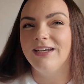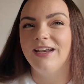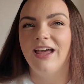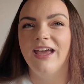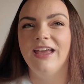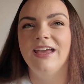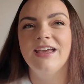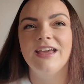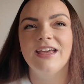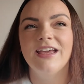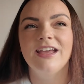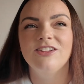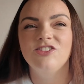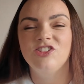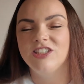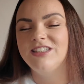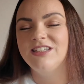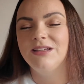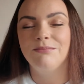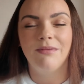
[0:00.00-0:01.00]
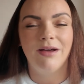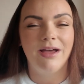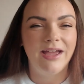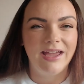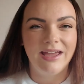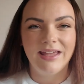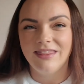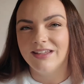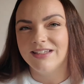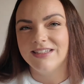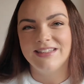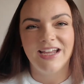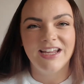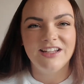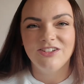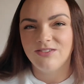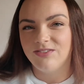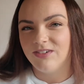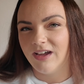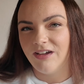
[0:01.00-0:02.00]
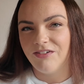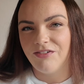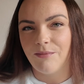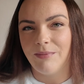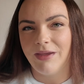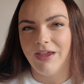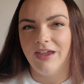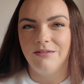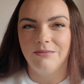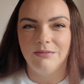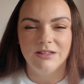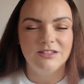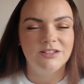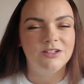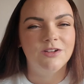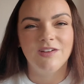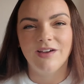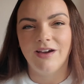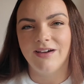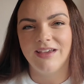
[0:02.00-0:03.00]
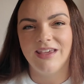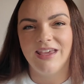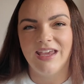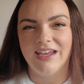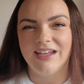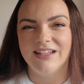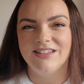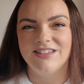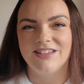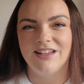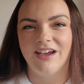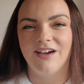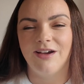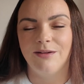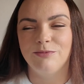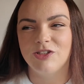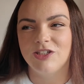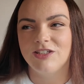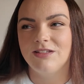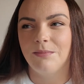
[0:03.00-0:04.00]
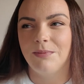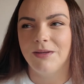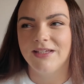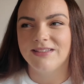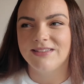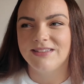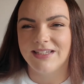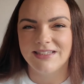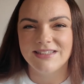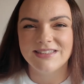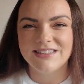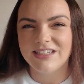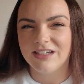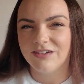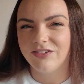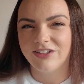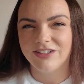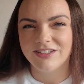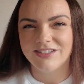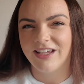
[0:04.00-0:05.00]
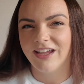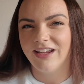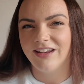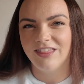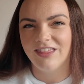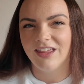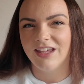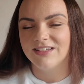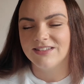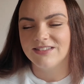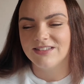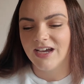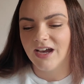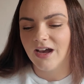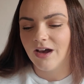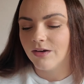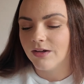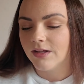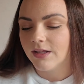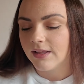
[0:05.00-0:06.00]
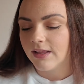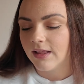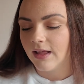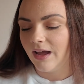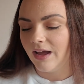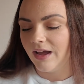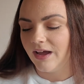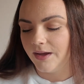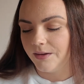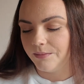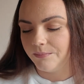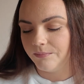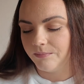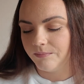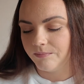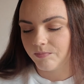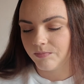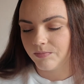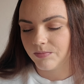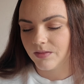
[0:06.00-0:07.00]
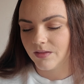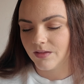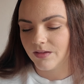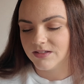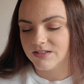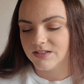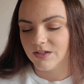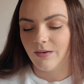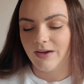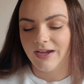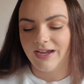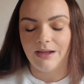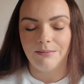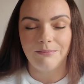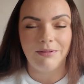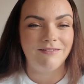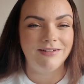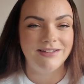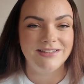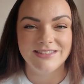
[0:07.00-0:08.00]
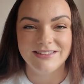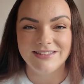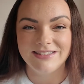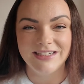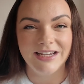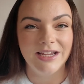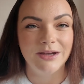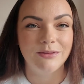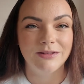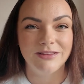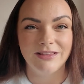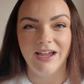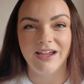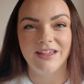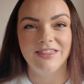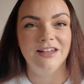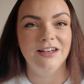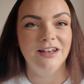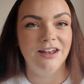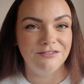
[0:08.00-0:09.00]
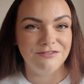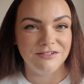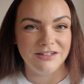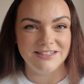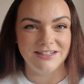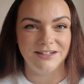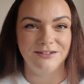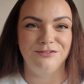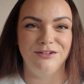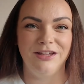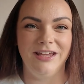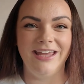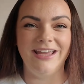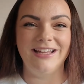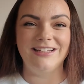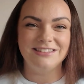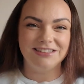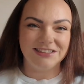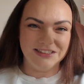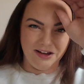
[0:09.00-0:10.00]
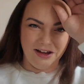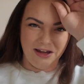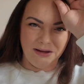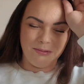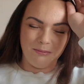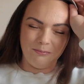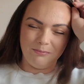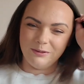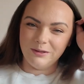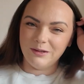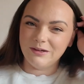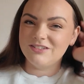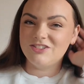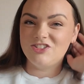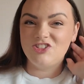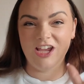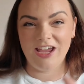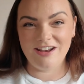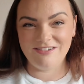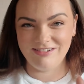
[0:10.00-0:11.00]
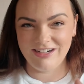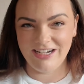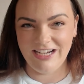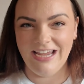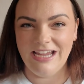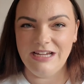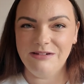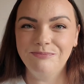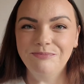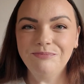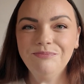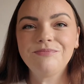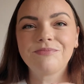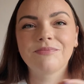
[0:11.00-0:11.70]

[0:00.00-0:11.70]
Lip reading: Like just in the stage of life I'm in with 2 young kids, like I'm just a bit sensitive to certain things now. So I am having to stick with like the lovey-dovey type books generally.